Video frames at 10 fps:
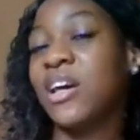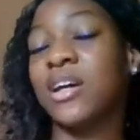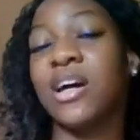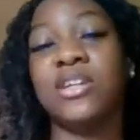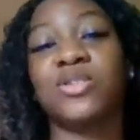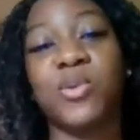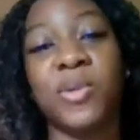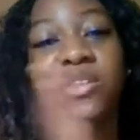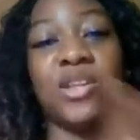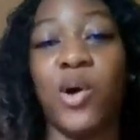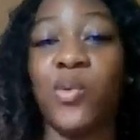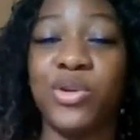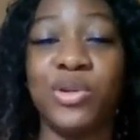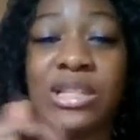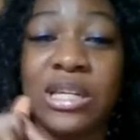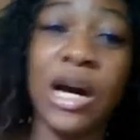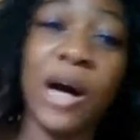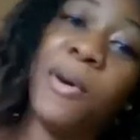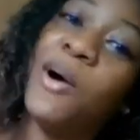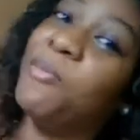Guys, comment down what you think
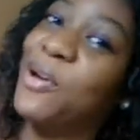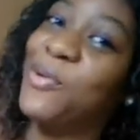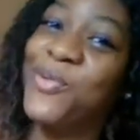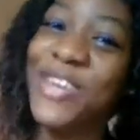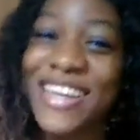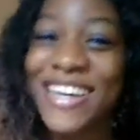about my wig.